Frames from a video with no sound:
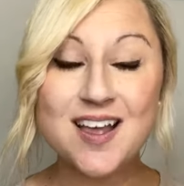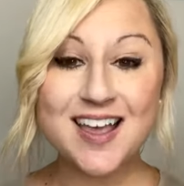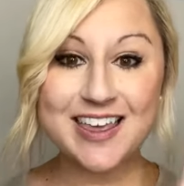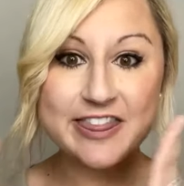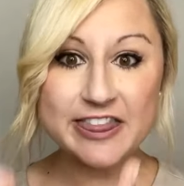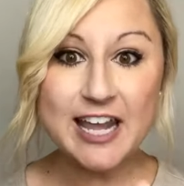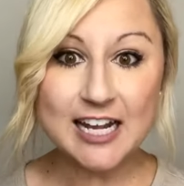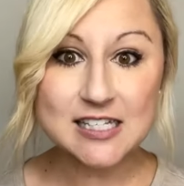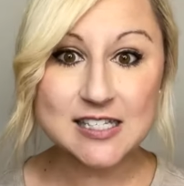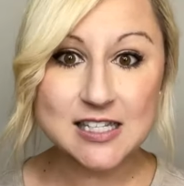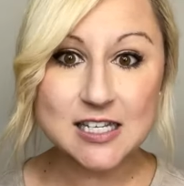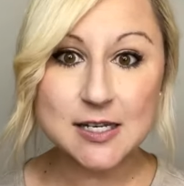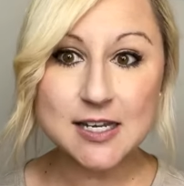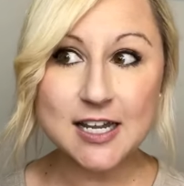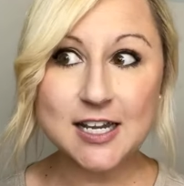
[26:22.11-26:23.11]
That's the
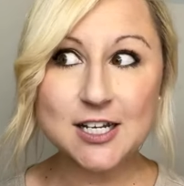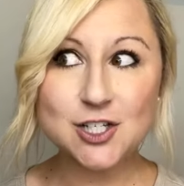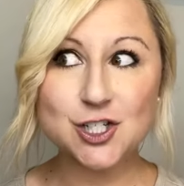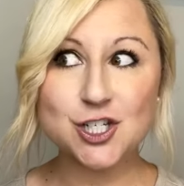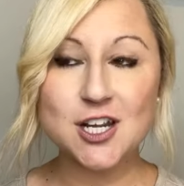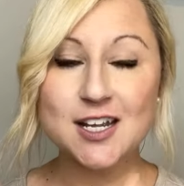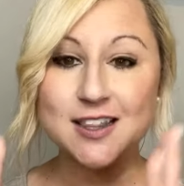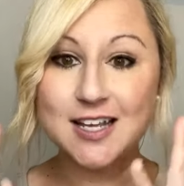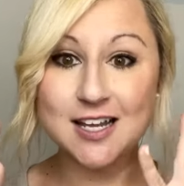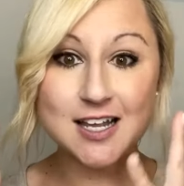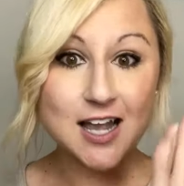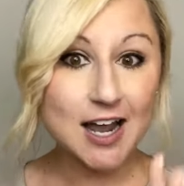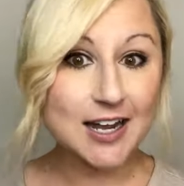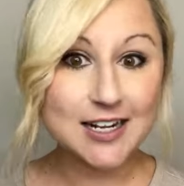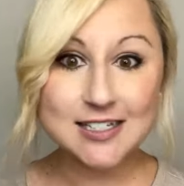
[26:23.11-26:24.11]
niche that
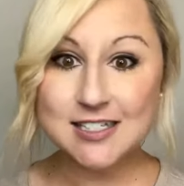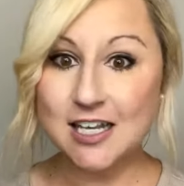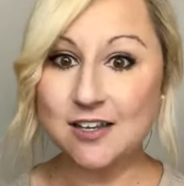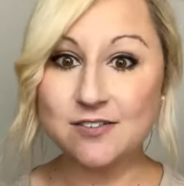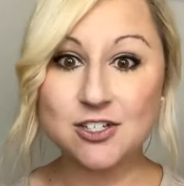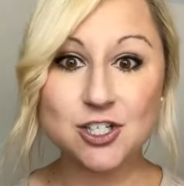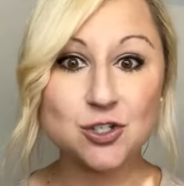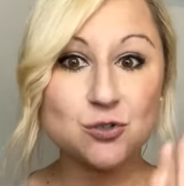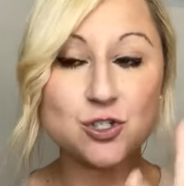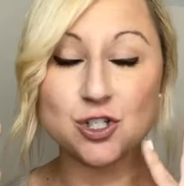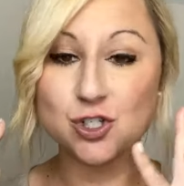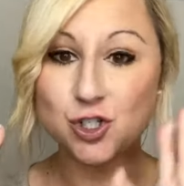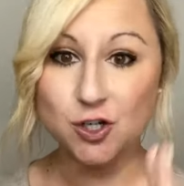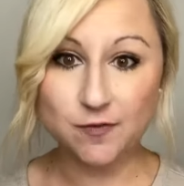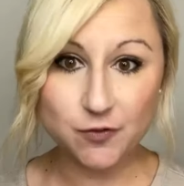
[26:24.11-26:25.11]
God has given you to
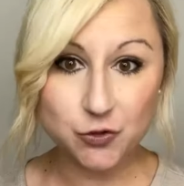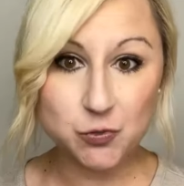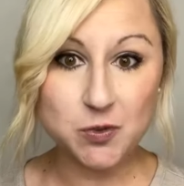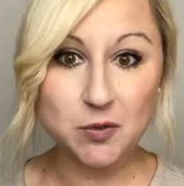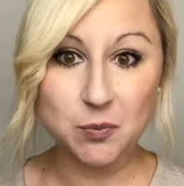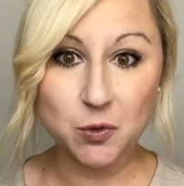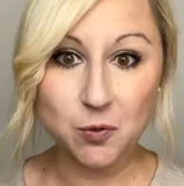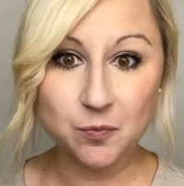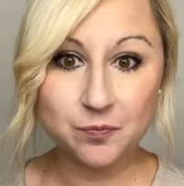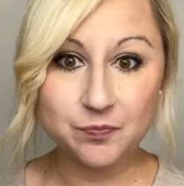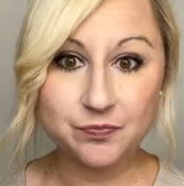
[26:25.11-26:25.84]
serve those people.